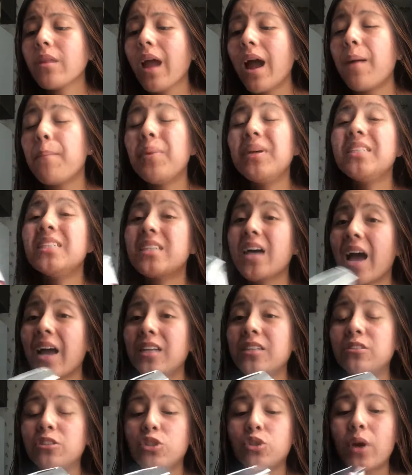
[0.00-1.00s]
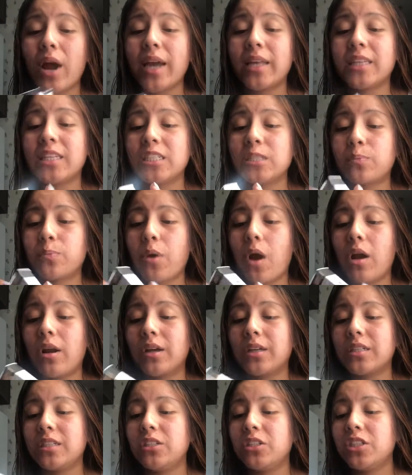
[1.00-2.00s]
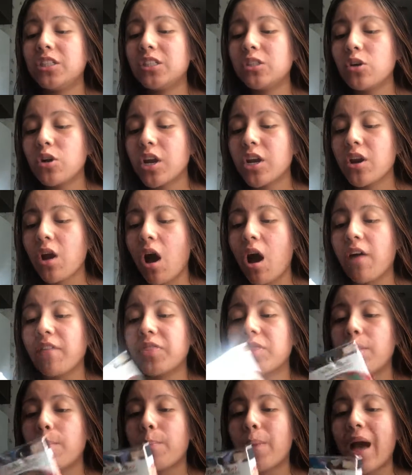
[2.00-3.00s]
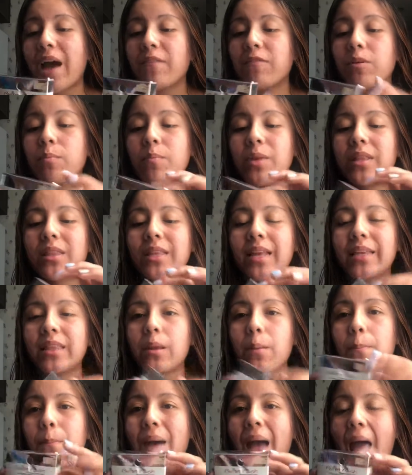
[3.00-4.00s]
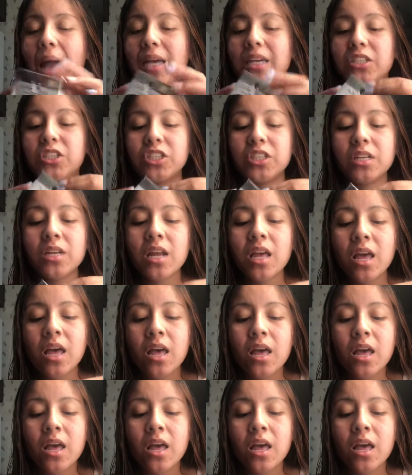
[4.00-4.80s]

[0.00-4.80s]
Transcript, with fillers: I've been dying to try these products and just looking off the bat from it, like the packaging,